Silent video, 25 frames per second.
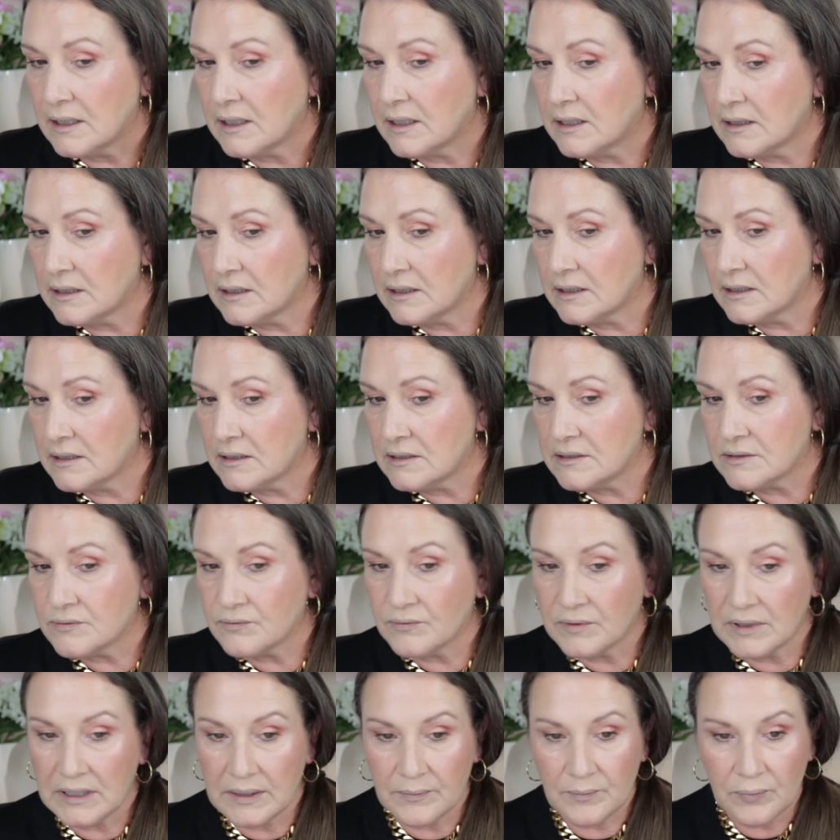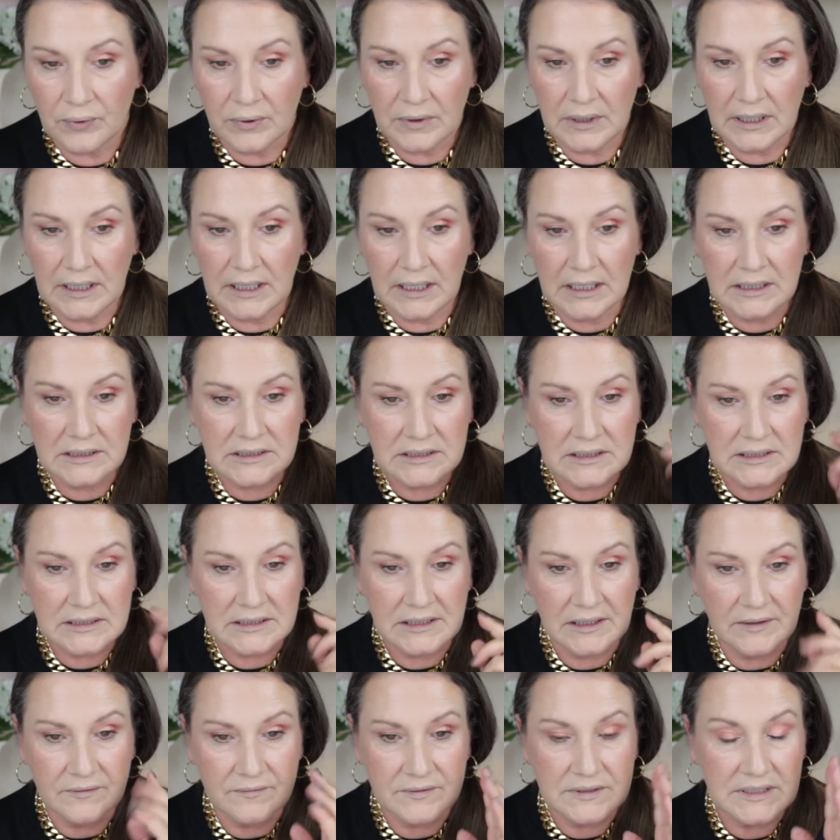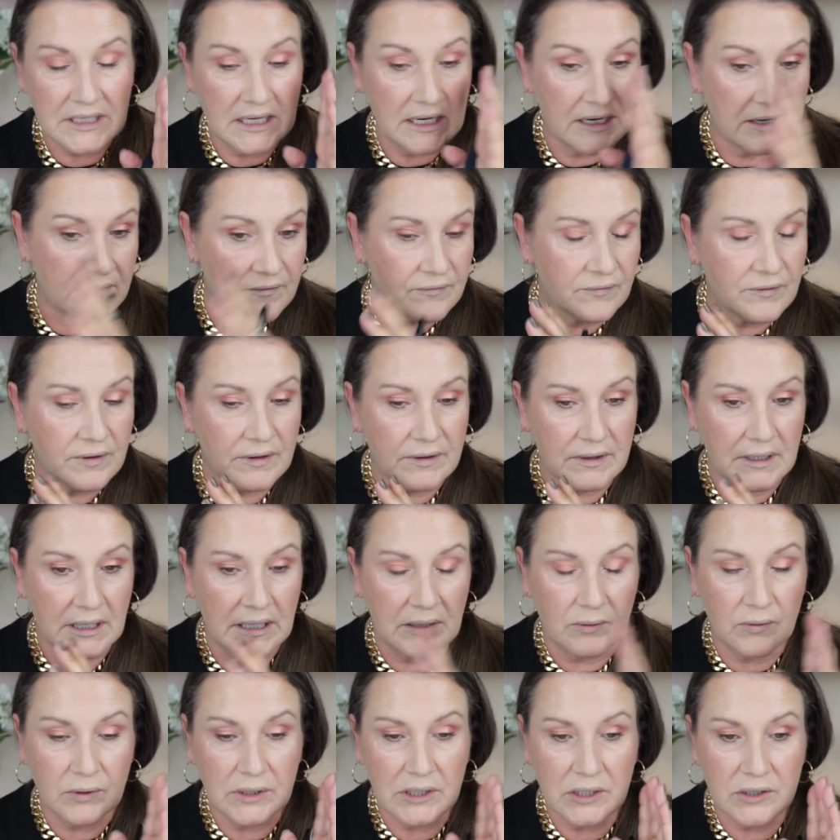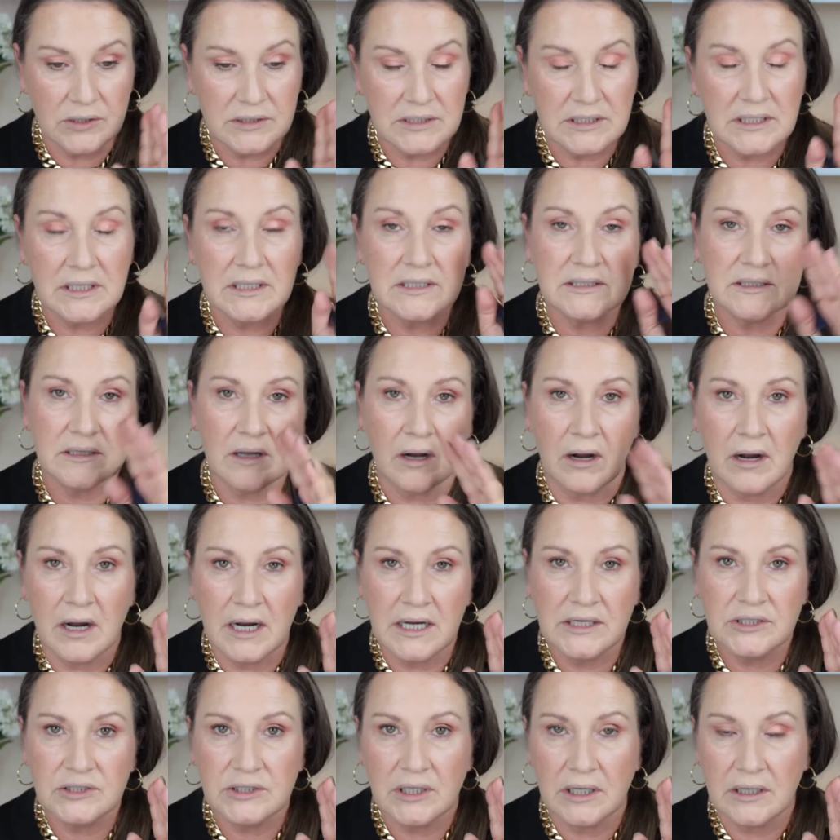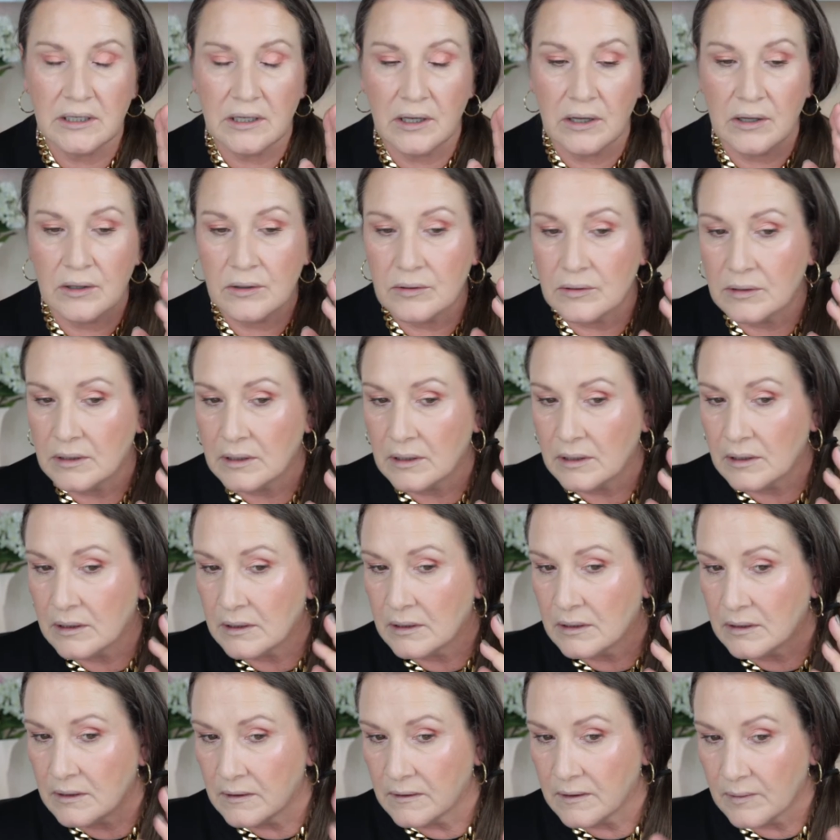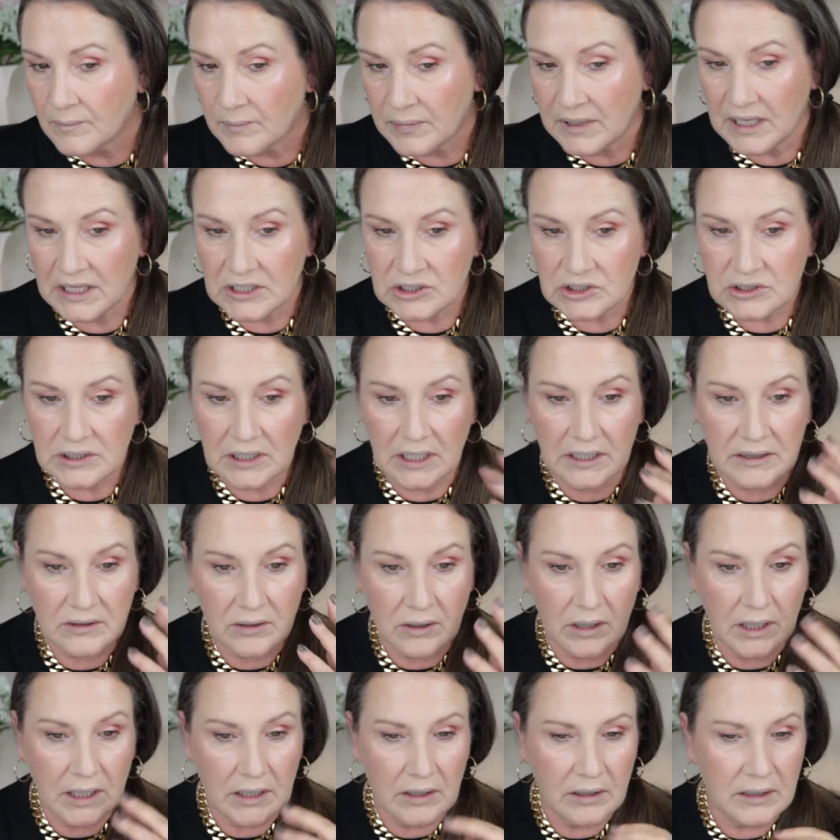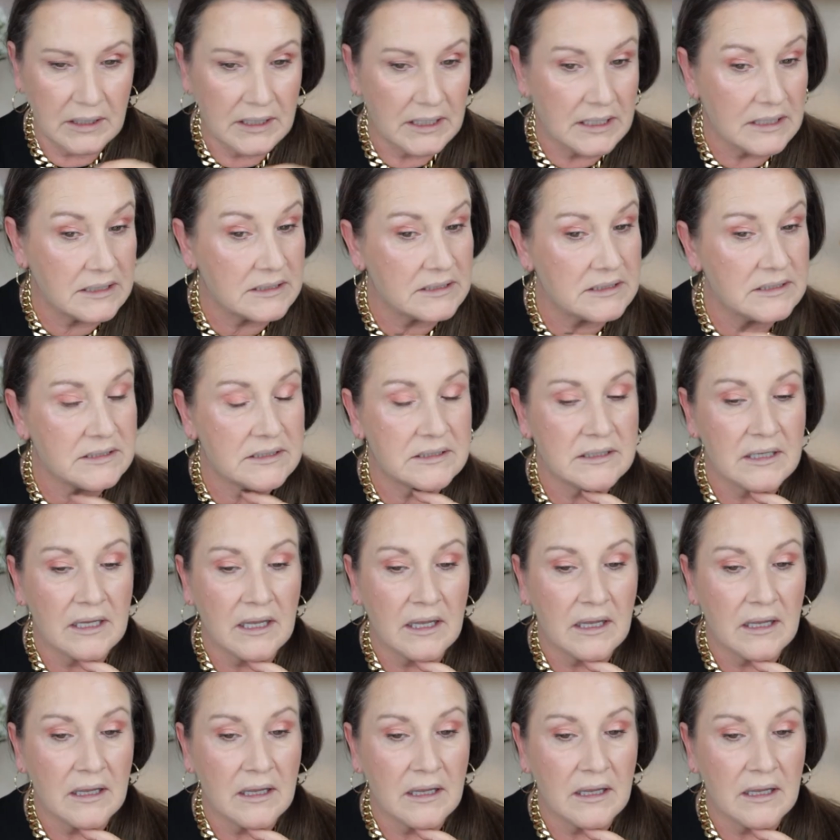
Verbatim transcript: It is really pretty. It just gives everything. When you use it, it's the eyeshadow, the blush and the highlight. It's